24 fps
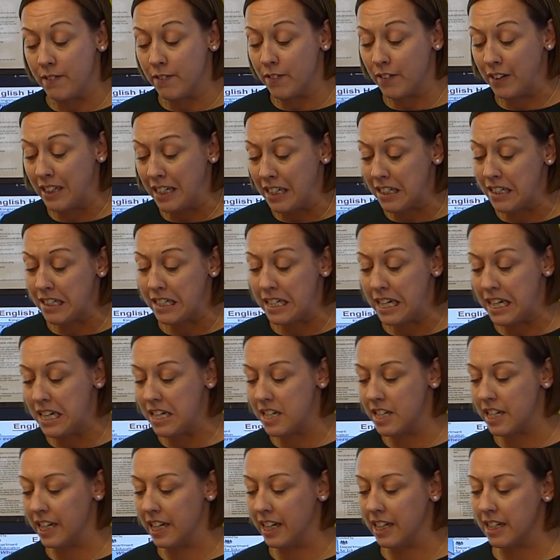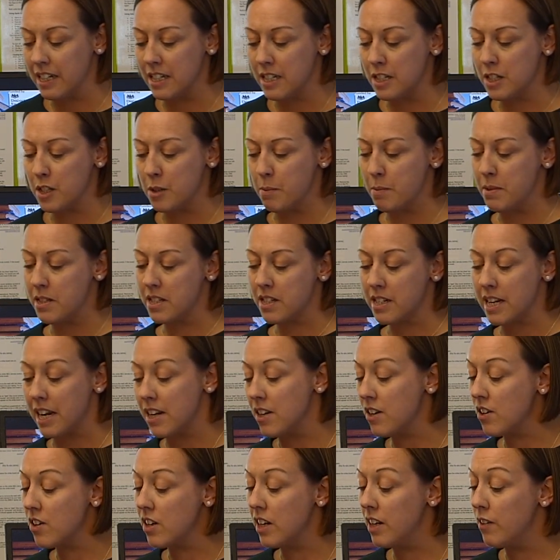phonics teaching can
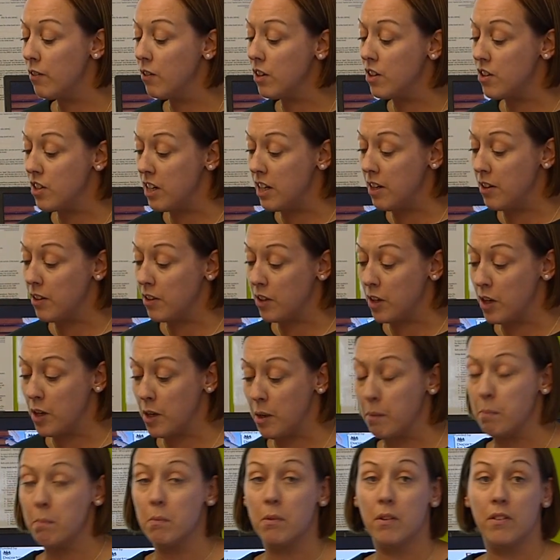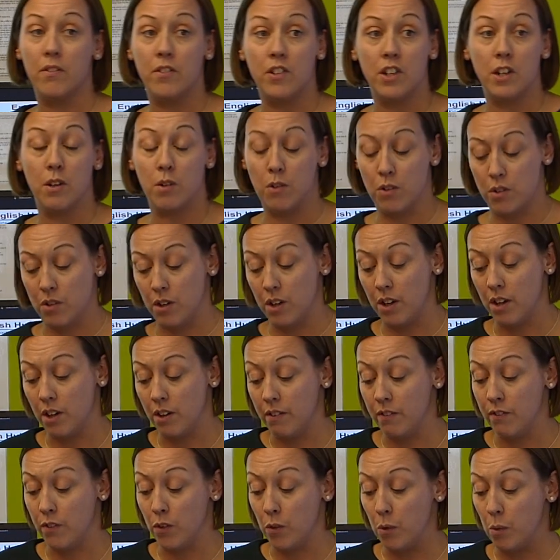substantially reduce the number of children
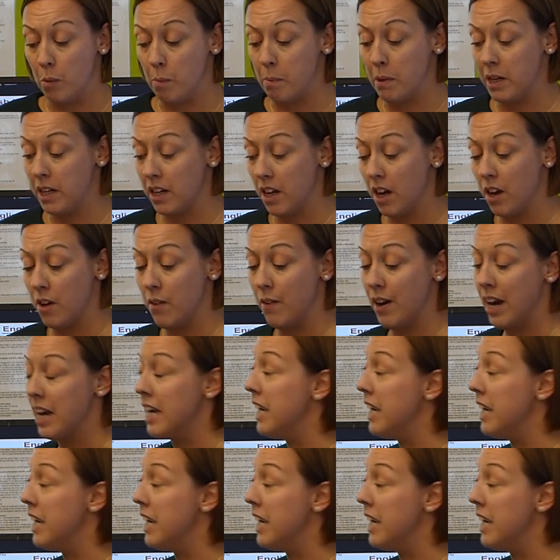who fall below